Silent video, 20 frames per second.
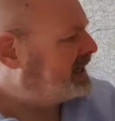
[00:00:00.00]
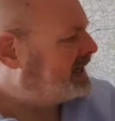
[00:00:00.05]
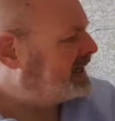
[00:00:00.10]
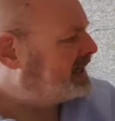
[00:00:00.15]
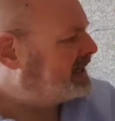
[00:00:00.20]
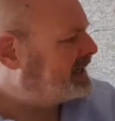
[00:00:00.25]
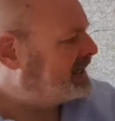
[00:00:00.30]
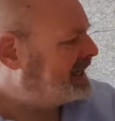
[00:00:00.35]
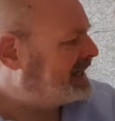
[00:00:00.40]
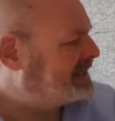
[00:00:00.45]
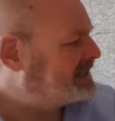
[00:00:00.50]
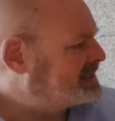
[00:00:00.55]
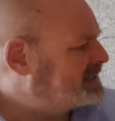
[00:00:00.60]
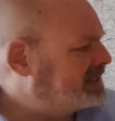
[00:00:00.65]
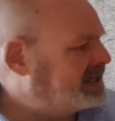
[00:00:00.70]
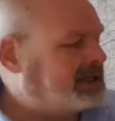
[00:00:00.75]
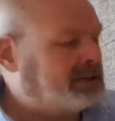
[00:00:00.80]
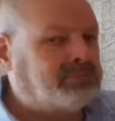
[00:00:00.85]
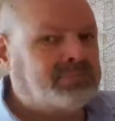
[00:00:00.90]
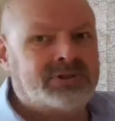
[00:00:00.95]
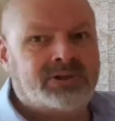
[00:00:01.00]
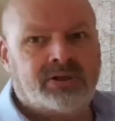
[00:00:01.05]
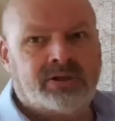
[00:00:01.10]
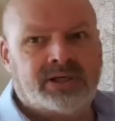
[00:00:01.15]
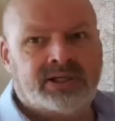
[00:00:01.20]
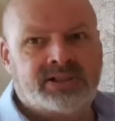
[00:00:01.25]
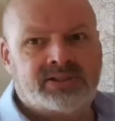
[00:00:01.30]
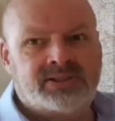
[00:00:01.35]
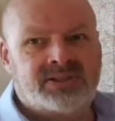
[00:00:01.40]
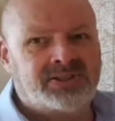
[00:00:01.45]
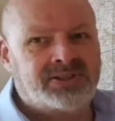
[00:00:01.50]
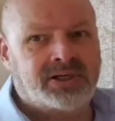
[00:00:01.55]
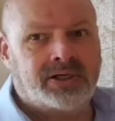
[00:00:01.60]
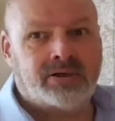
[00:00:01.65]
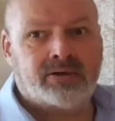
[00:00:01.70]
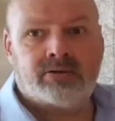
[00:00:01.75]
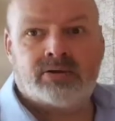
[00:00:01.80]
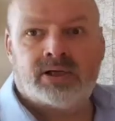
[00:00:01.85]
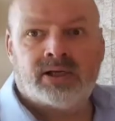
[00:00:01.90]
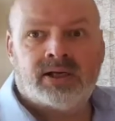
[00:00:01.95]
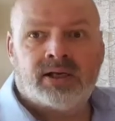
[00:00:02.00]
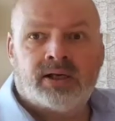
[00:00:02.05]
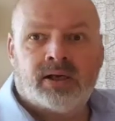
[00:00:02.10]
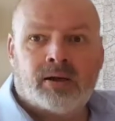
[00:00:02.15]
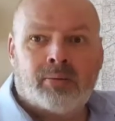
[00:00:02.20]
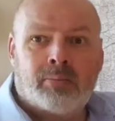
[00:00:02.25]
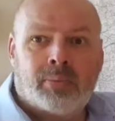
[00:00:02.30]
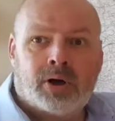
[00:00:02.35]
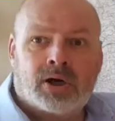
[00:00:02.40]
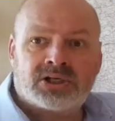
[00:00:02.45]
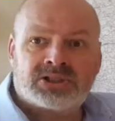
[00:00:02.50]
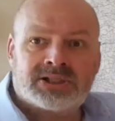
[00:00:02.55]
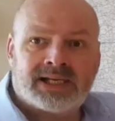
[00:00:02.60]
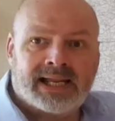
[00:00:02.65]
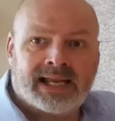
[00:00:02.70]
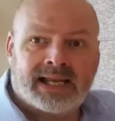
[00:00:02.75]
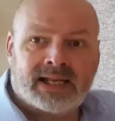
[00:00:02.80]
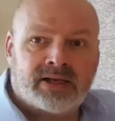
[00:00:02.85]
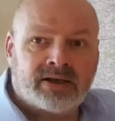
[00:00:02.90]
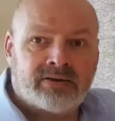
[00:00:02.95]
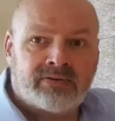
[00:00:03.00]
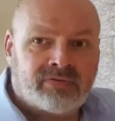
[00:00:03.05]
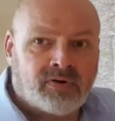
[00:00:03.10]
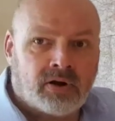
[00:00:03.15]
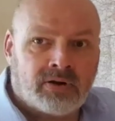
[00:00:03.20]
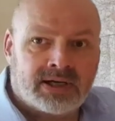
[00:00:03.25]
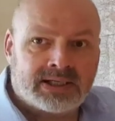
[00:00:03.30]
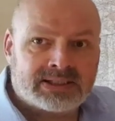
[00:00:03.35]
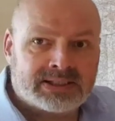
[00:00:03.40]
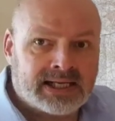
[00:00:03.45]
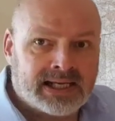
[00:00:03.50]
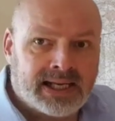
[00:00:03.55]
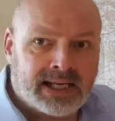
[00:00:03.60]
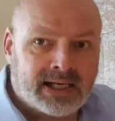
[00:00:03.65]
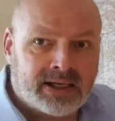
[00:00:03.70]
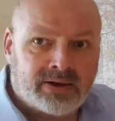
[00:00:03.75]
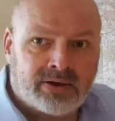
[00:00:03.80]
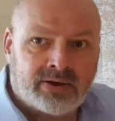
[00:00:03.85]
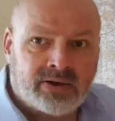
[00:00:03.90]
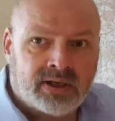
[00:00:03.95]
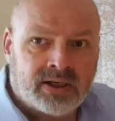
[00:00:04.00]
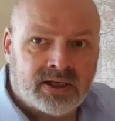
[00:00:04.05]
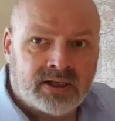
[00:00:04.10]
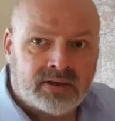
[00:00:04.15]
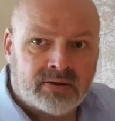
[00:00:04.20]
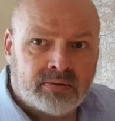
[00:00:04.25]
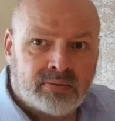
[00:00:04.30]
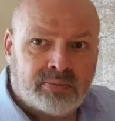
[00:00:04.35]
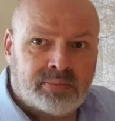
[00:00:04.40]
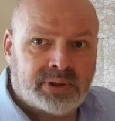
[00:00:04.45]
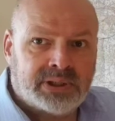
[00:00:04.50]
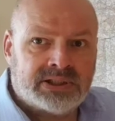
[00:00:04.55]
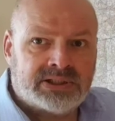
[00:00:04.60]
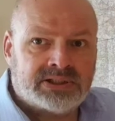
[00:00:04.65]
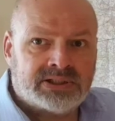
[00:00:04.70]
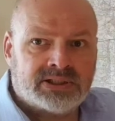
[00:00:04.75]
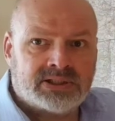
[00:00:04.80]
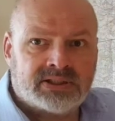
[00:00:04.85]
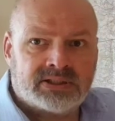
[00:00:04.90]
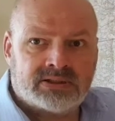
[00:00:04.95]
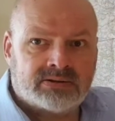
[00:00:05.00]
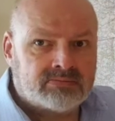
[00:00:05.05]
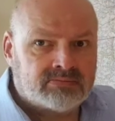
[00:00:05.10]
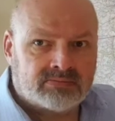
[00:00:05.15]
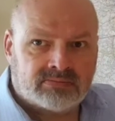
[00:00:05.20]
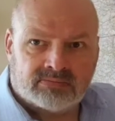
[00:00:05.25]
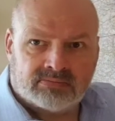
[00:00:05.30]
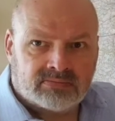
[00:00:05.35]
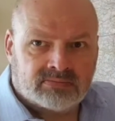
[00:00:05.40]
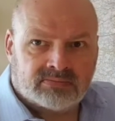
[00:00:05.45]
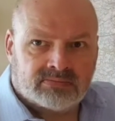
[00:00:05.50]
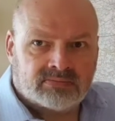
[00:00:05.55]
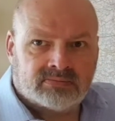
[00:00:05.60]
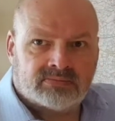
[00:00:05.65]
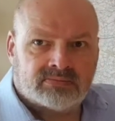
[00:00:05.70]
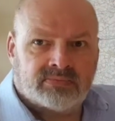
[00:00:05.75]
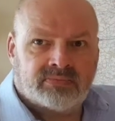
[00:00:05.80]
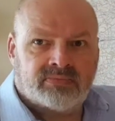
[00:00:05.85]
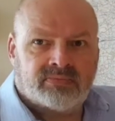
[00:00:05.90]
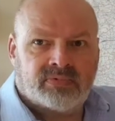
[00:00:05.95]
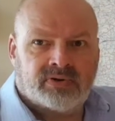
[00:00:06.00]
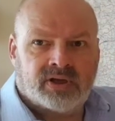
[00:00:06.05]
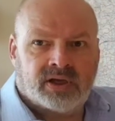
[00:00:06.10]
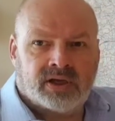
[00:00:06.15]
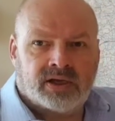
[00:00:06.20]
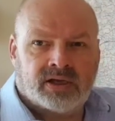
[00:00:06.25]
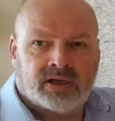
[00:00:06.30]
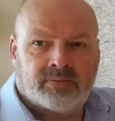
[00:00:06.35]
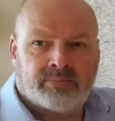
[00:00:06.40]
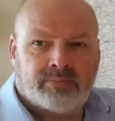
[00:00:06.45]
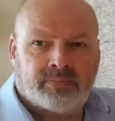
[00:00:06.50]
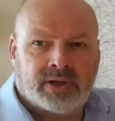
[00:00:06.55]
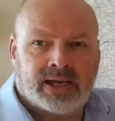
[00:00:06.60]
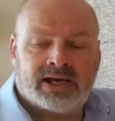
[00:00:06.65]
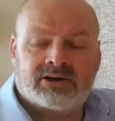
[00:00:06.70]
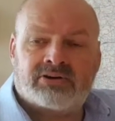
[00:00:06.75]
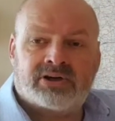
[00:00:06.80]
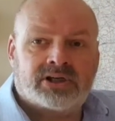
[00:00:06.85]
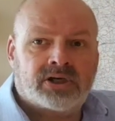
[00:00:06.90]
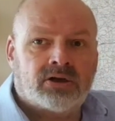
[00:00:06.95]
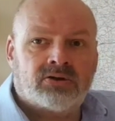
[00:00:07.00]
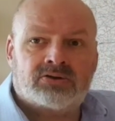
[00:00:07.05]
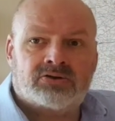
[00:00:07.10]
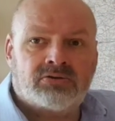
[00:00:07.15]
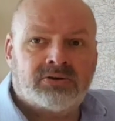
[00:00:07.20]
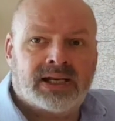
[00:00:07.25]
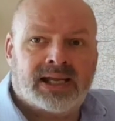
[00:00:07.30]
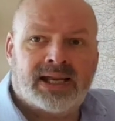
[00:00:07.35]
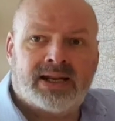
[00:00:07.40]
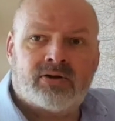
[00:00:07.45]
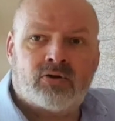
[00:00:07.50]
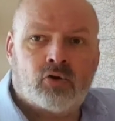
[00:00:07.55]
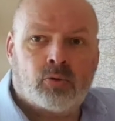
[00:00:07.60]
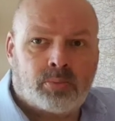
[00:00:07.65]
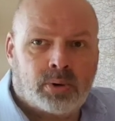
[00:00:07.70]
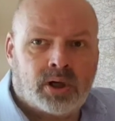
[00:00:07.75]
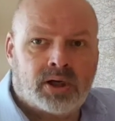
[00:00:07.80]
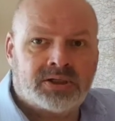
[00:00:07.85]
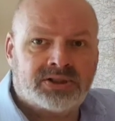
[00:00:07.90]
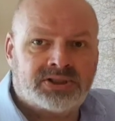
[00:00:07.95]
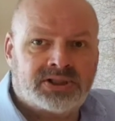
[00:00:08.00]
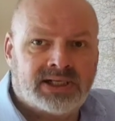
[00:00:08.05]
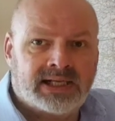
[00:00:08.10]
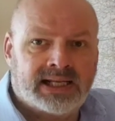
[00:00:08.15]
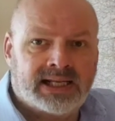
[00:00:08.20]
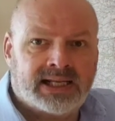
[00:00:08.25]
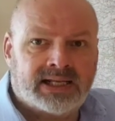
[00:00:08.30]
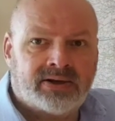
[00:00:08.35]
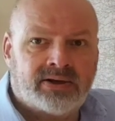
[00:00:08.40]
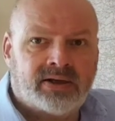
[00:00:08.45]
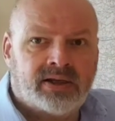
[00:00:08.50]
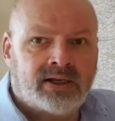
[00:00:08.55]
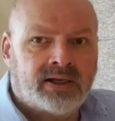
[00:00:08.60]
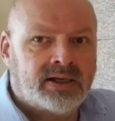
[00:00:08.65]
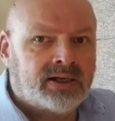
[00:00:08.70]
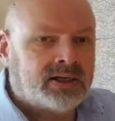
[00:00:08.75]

and landscape signs to show marshland, forest land, beaches, agricultural land or pasture land.